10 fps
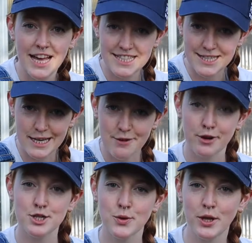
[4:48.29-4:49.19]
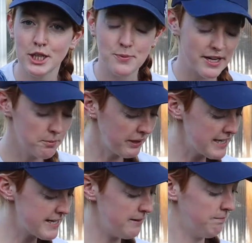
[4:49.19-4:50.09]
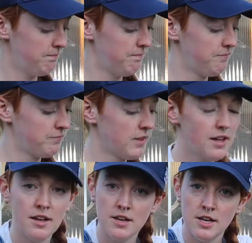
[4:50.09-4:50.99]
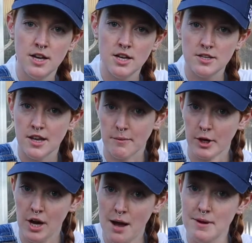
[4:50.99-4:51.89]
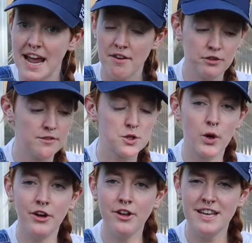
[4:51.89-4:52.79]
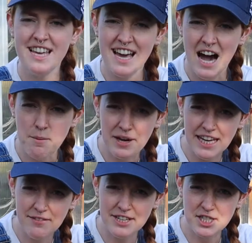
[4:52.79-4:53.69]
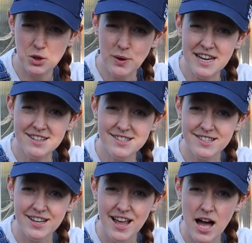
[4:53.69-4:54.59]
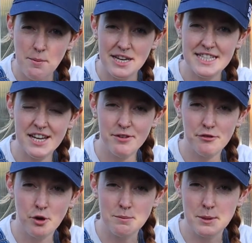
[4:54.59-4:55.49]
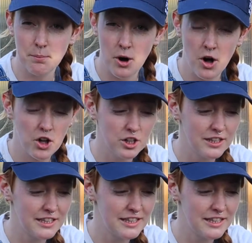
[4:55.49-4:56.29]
Let's see if our soil is ready to plant in. I'm going to grab a handful of soil. I'm going to give it a squeeze. I'm going to see if it forms a ball.